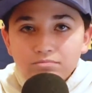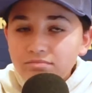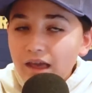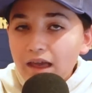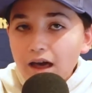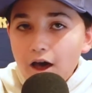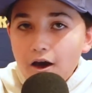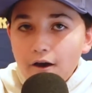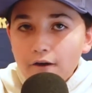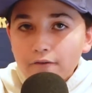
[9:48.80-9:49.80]
They
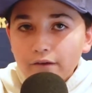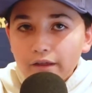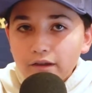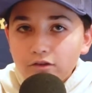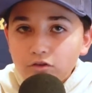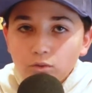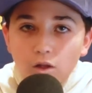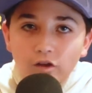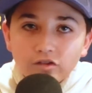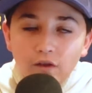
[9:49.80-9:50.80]
have, I think, 2
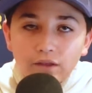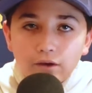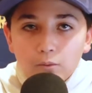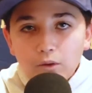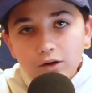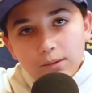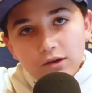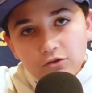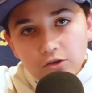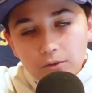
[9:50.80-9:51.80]
losses on the year. 1 to
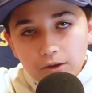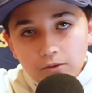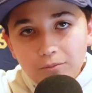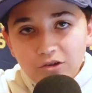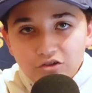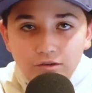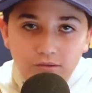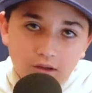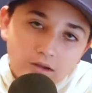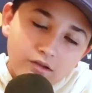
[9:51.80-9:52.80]
Minnesota, who
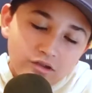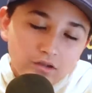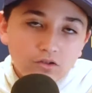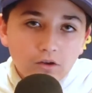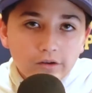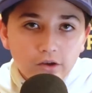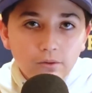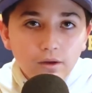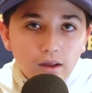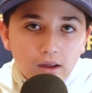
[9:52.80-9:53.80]
Michigan, like I said, just lost to,
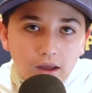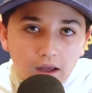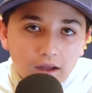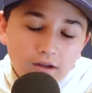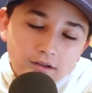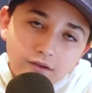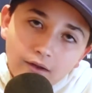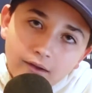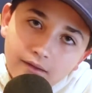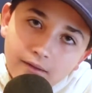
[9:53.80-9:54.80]
and to
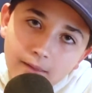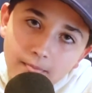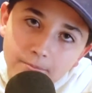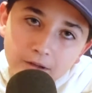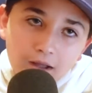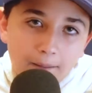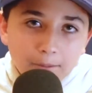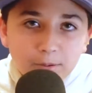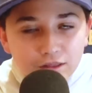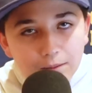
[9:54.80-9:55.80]
Gonzaga. But I'm going
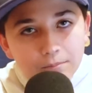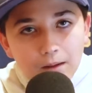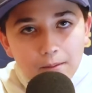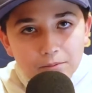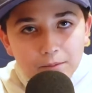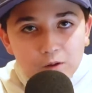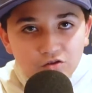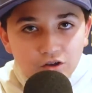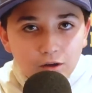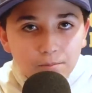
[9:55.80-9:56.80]
to put
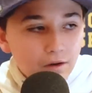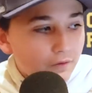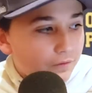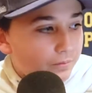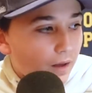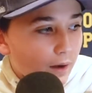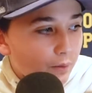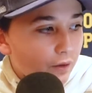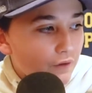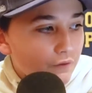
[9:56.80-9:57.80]
Michigan above
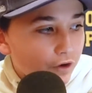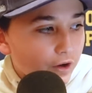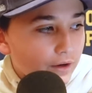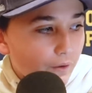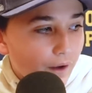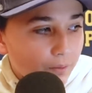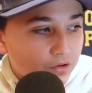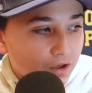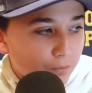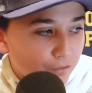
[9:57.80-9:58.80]
Iowa for right now. Iowa's
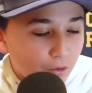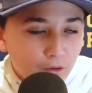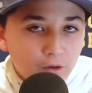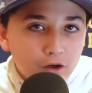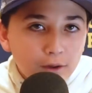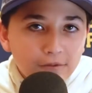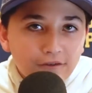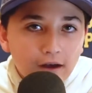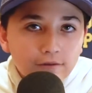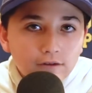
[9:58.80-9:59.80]
number 4. Number
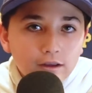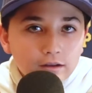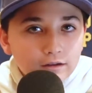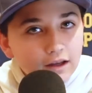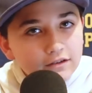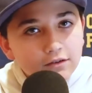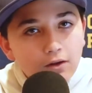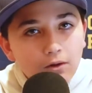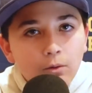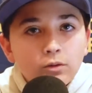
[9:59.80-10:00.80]
5, the Texas
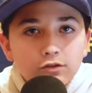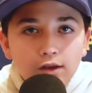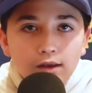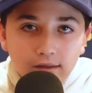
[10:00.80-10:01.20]
Longhorns.